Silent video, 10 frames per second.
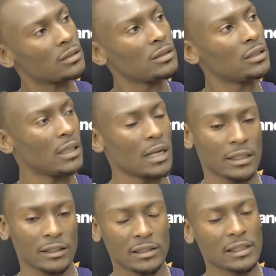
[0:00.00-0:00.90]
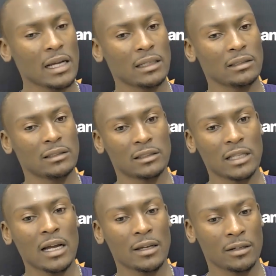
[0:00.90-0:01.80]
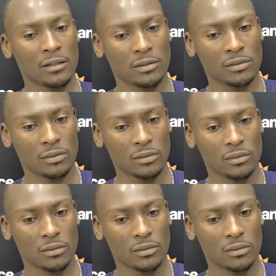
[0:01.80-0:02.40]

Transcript: that I just had a desire to,